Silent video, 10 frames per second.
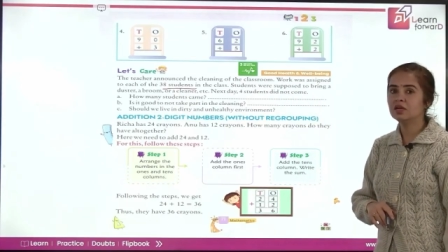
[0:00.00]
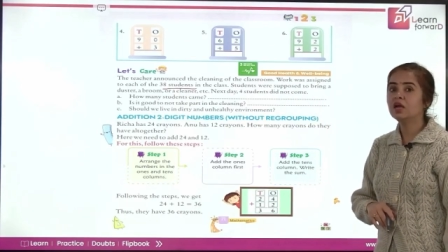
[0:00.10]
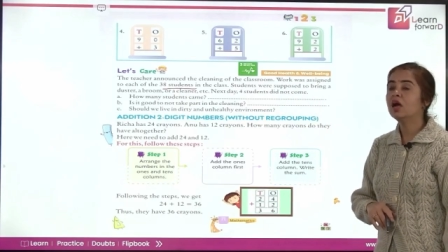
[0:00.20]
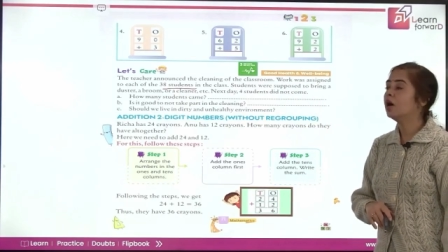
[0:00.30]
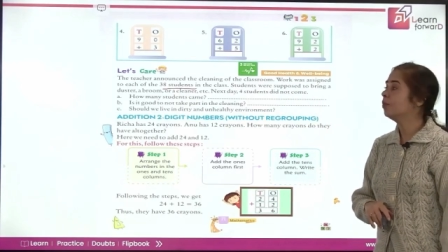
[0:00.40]

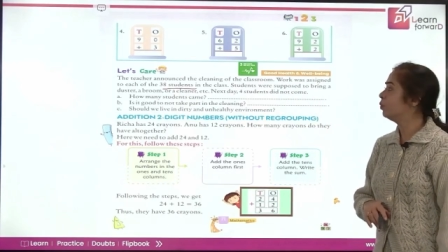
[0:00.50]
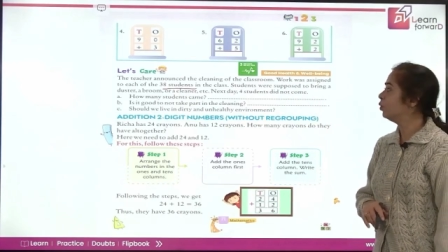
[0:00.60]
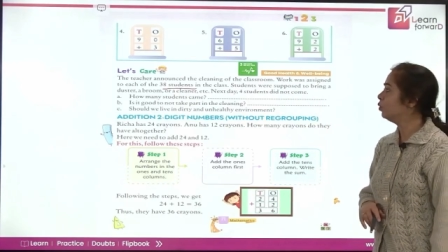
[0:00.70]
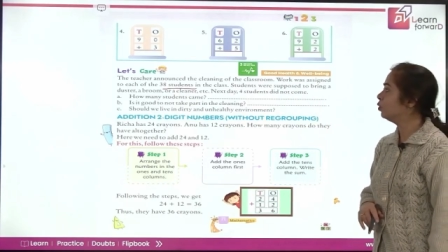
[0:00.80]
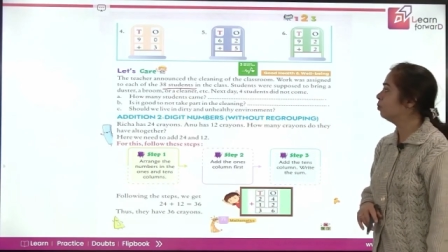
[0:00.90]
a
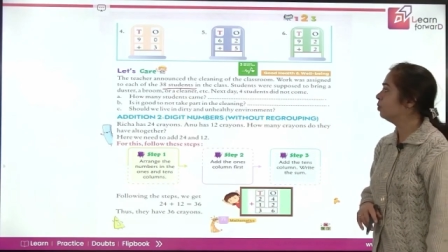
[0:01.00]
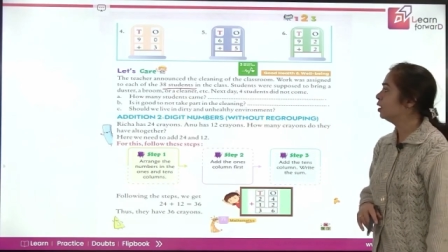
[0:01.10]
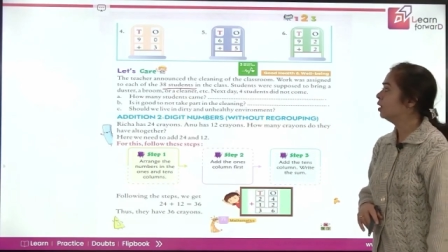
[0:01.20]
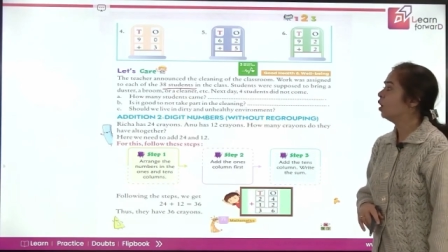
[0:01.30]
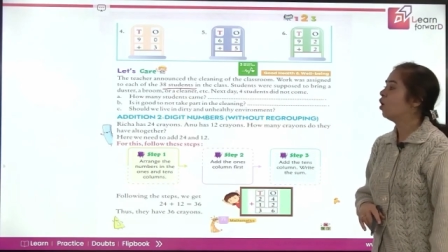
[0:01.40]
broom
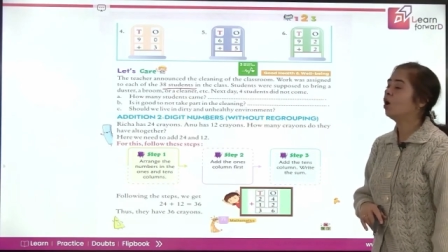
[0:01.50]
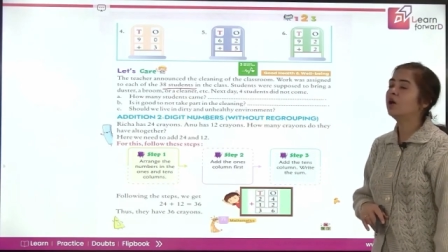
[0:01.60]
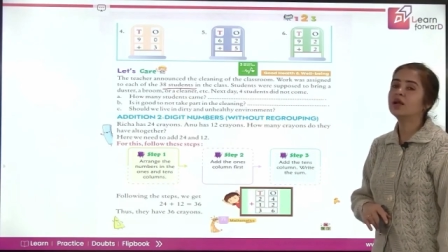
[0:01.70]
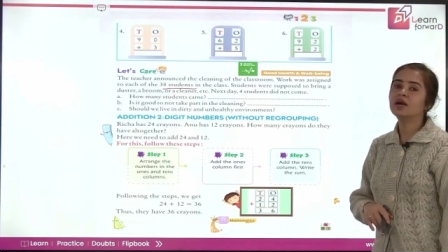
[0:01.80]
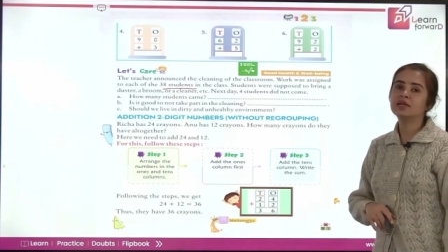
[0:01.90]
or
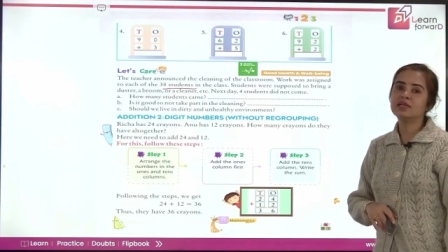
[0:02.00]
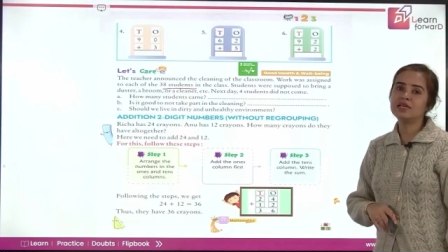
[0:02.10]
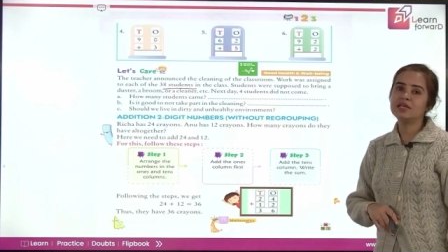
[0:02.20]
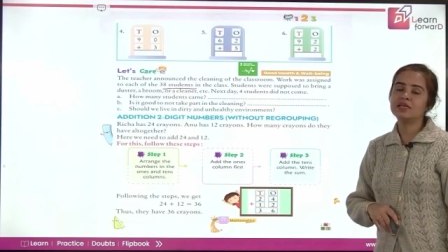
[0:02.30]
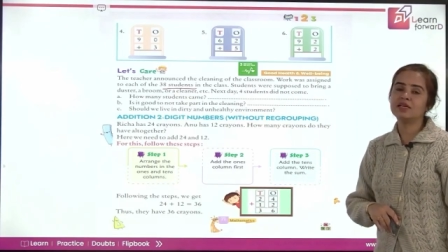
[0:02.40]
a
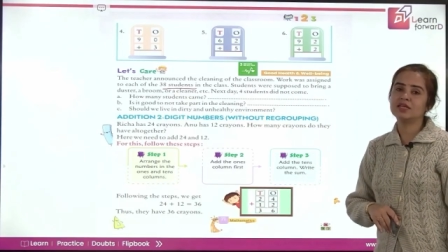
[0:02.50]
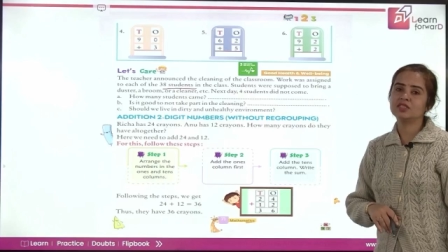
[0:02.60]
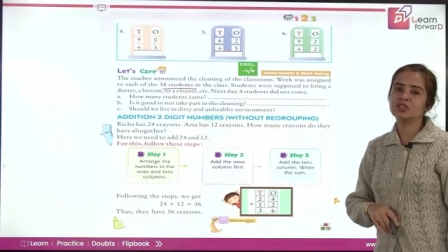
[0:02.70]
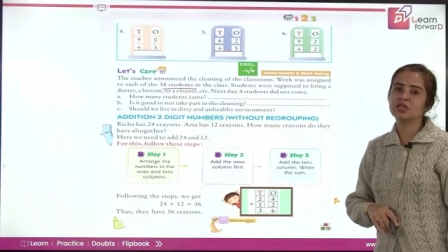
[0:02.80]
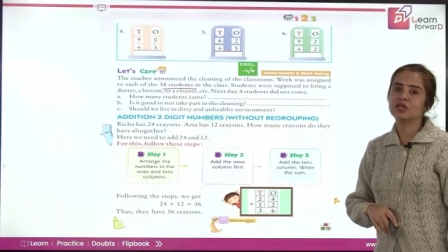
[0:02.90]
cleaner,
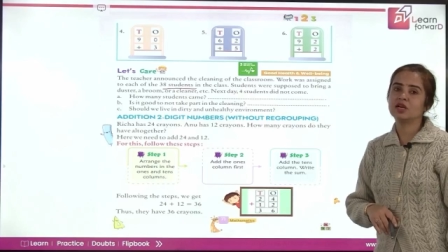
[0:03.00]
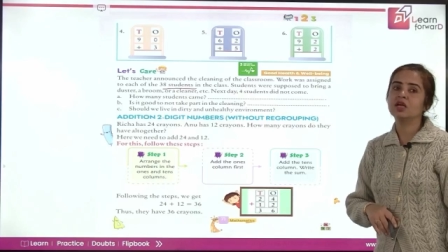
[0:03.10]
etc.